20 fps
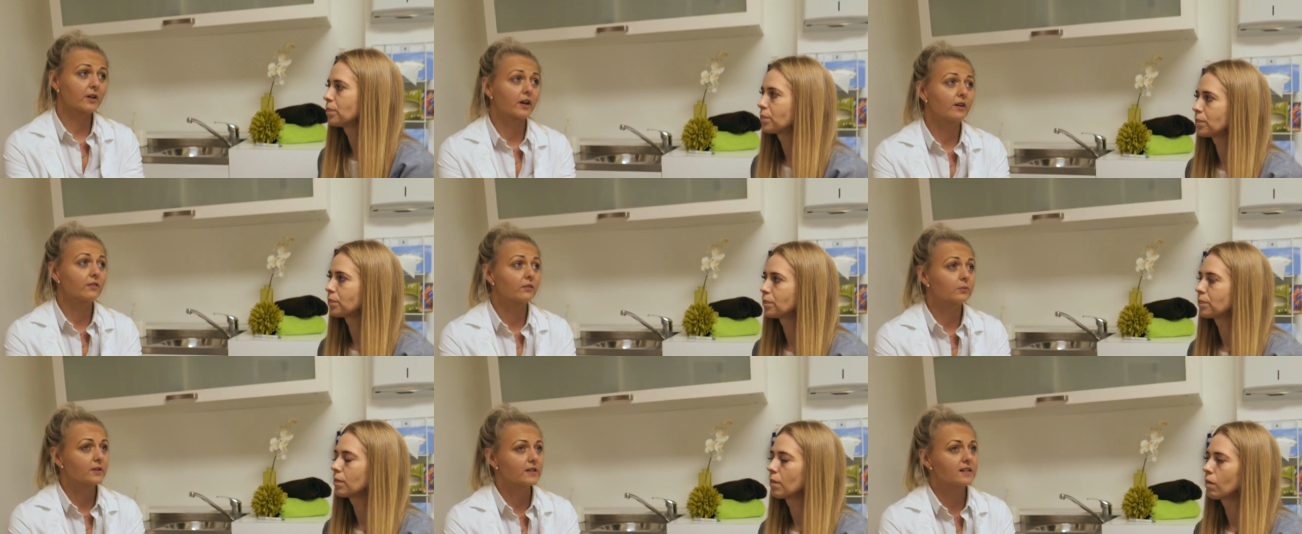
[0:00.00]

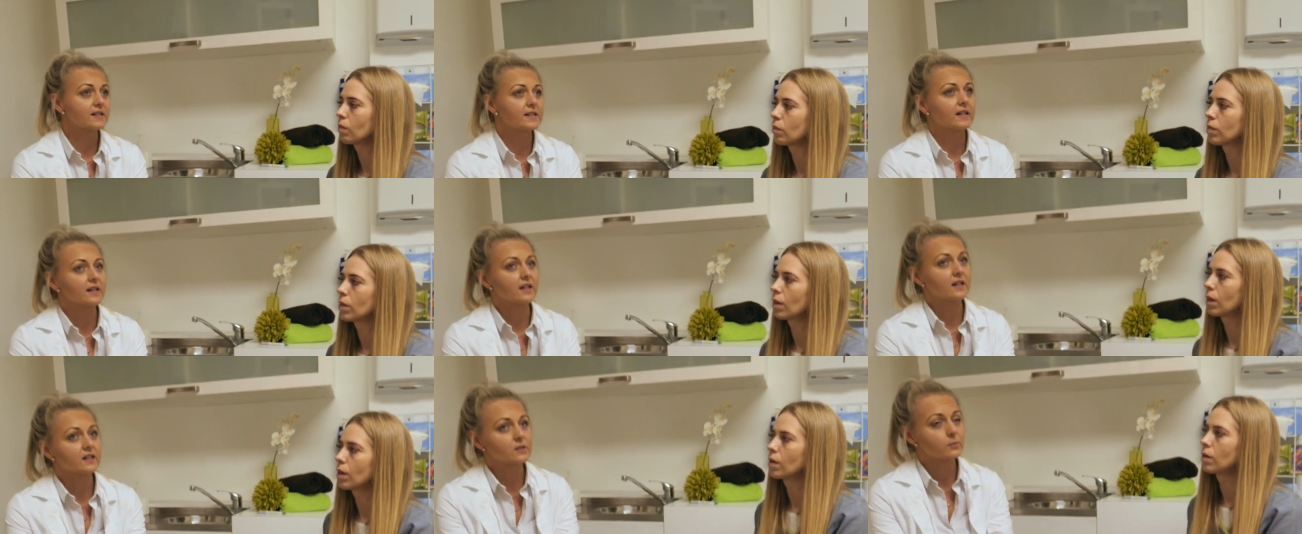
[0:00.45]
Speaker 1: careful when I say
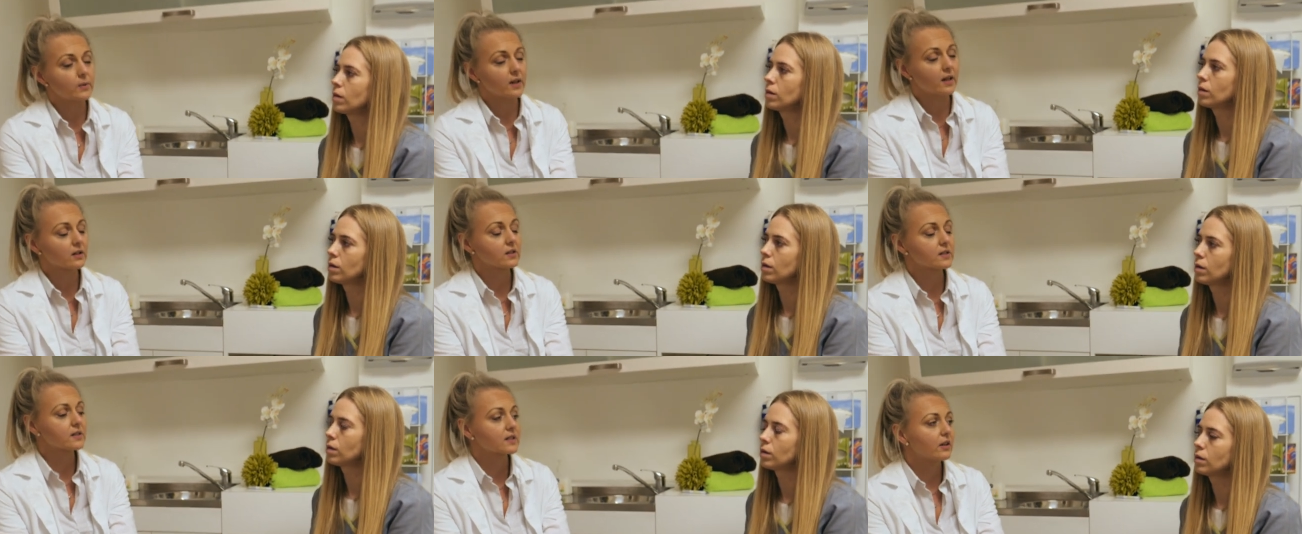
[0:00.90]
that as well
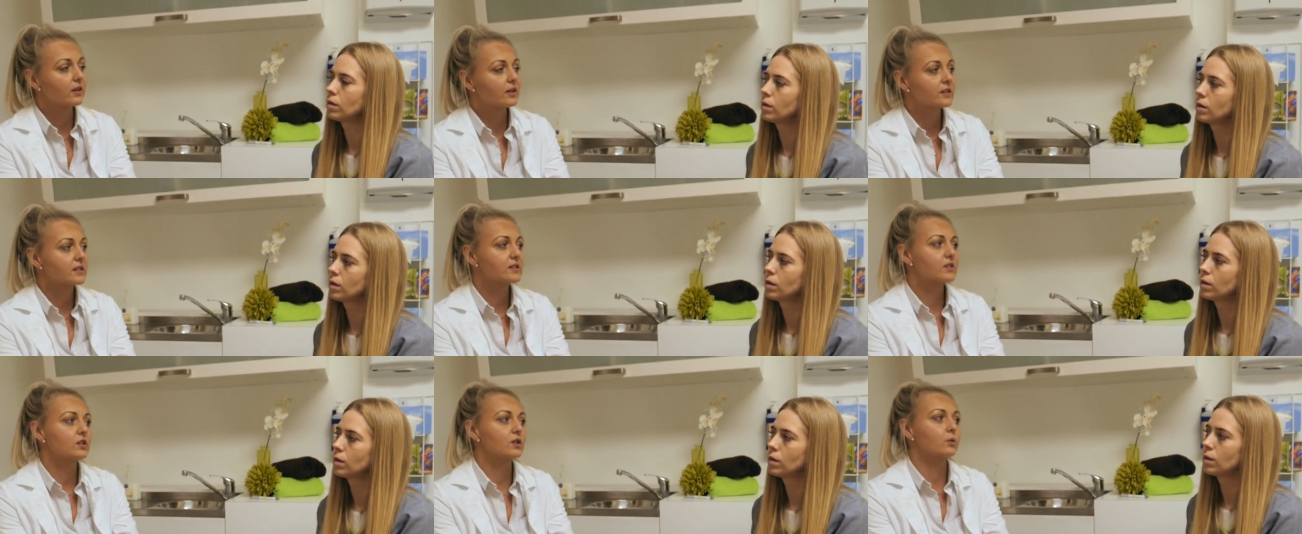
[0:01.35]
because
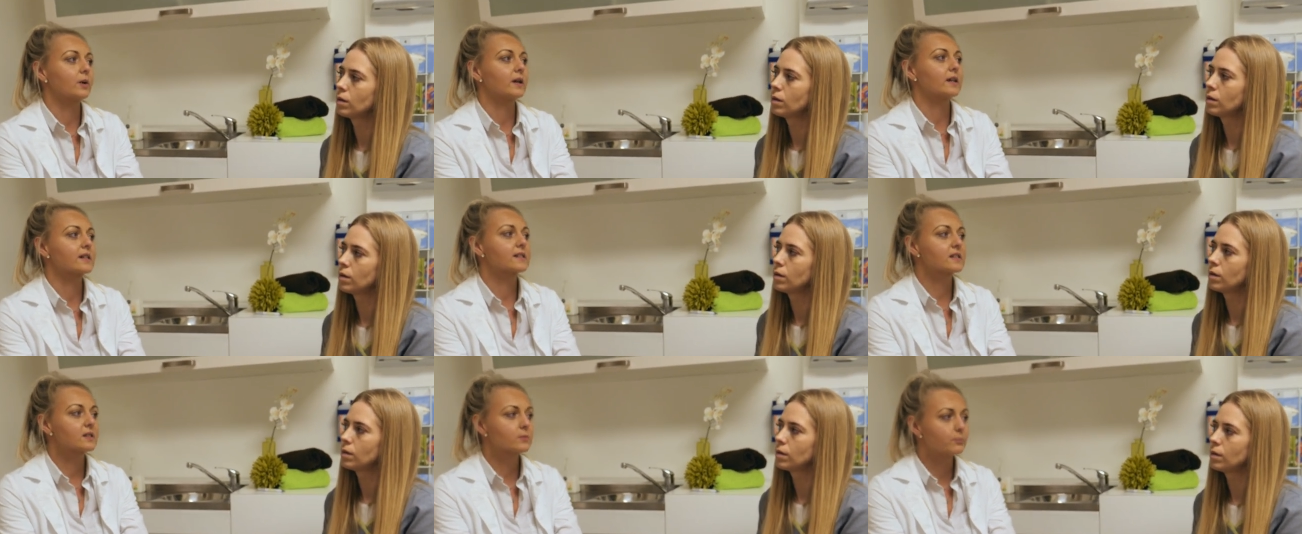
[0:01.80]
clients do
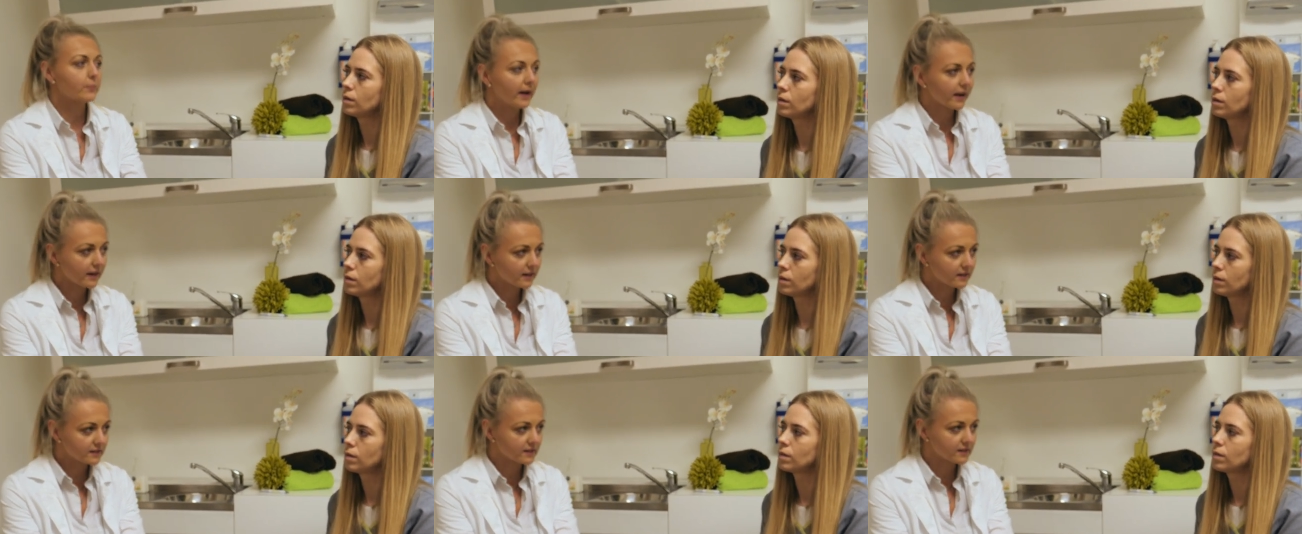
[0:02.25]

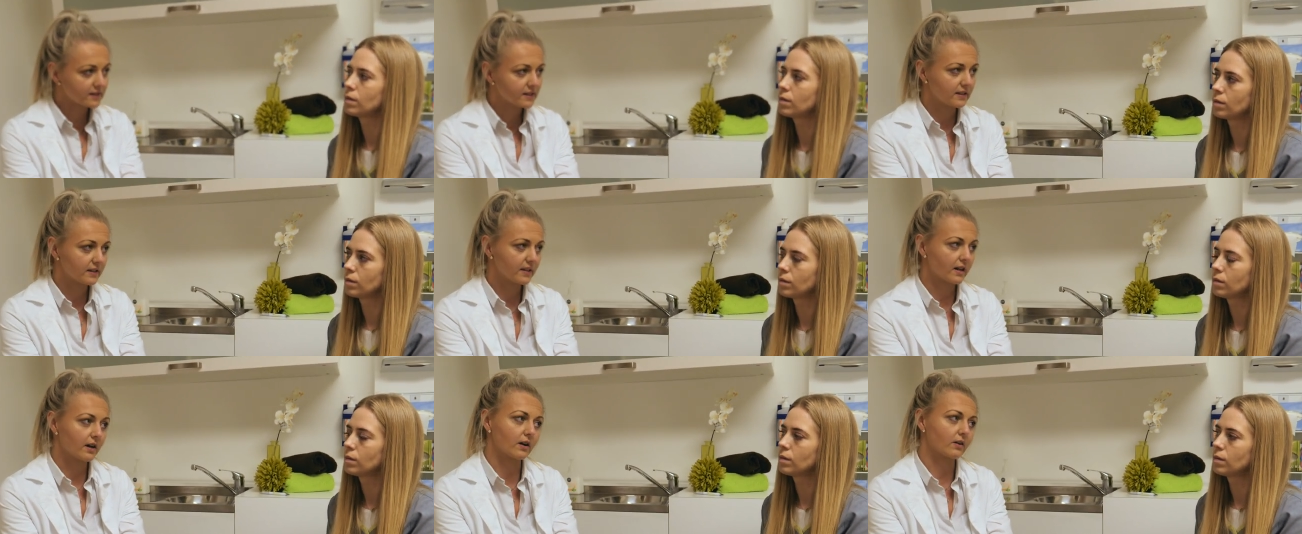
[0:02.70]
expect to see
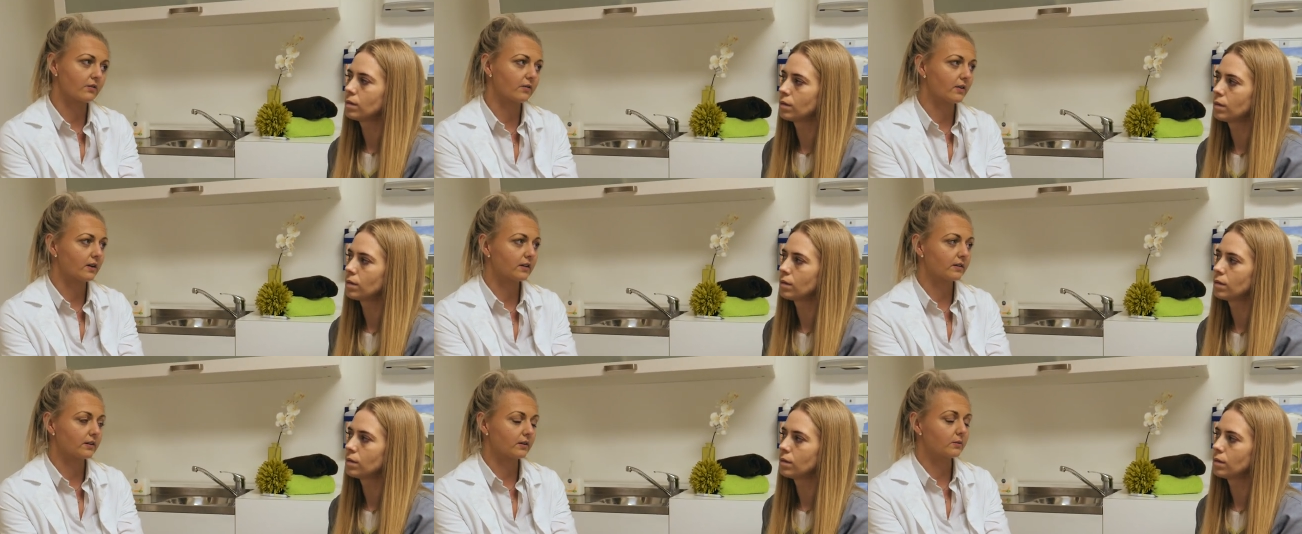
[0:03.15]
the hair
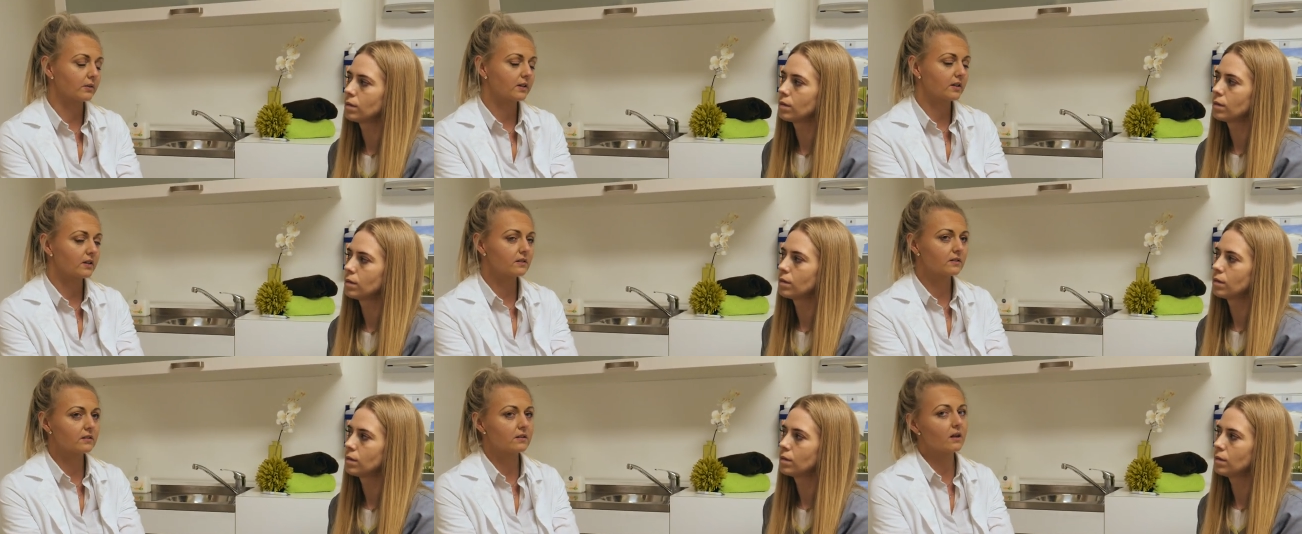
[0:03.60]
falling out.
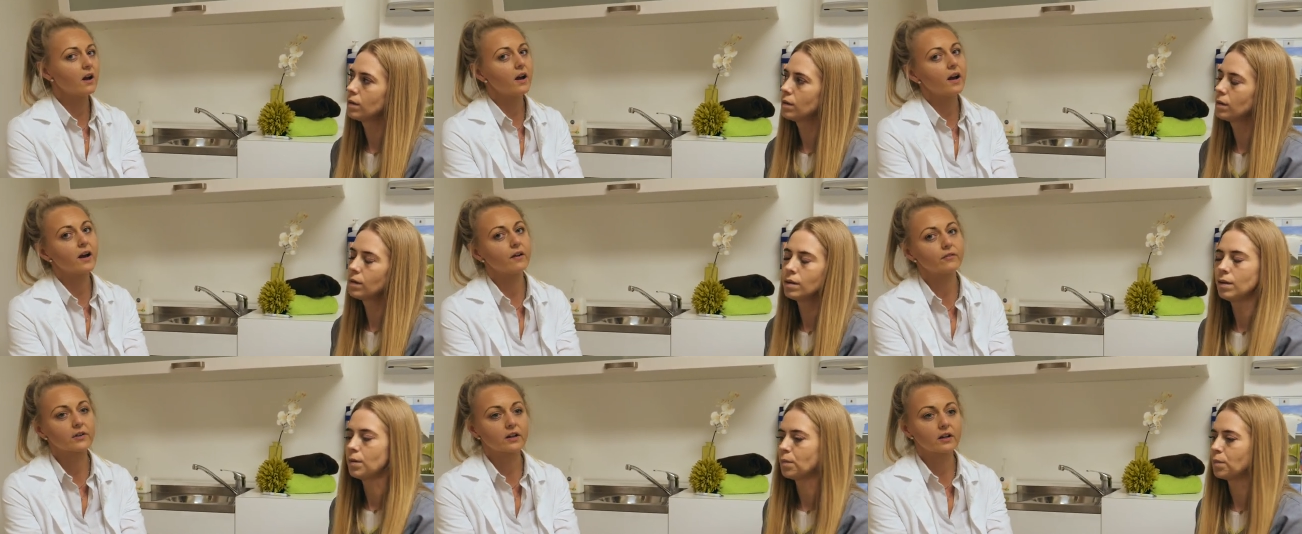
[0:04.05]
Not
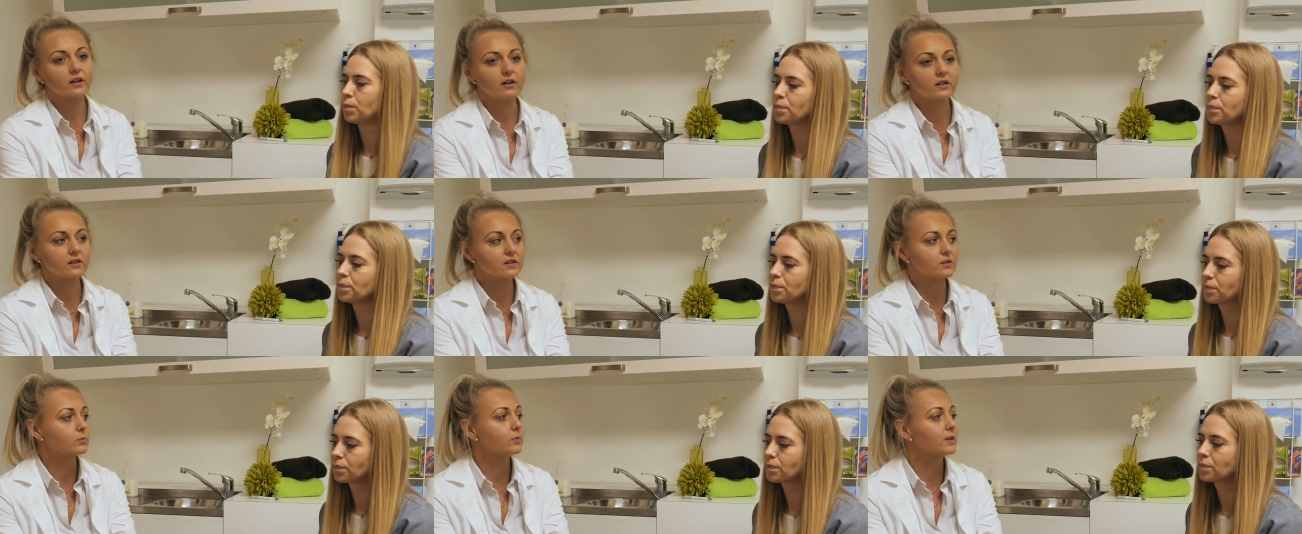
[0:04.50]
every
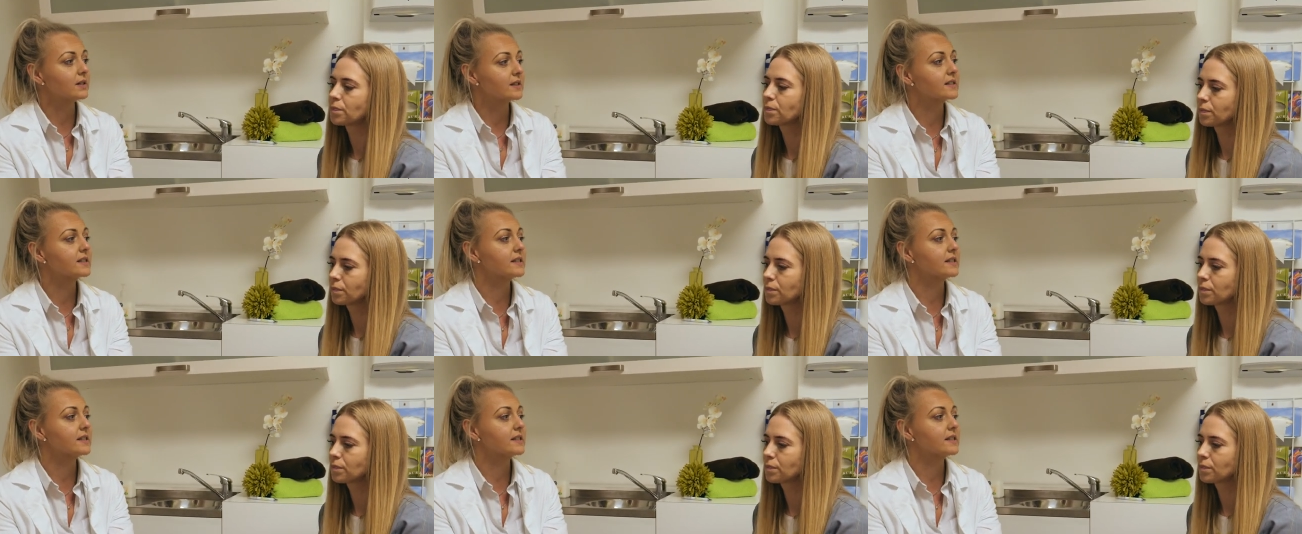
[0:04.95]
client will